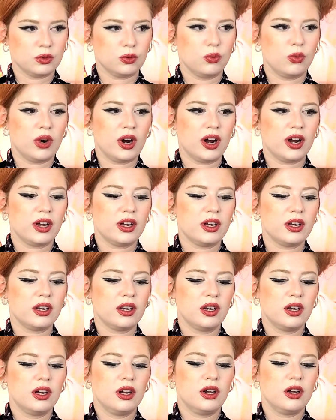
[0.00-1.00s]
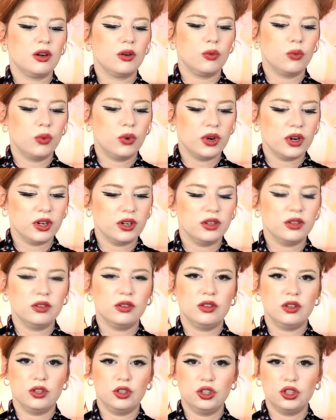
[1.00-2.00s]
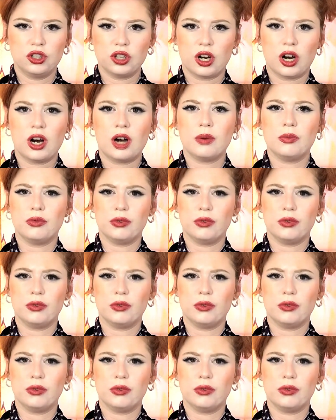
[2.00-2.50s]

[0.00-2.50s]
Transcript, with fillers: Why would the job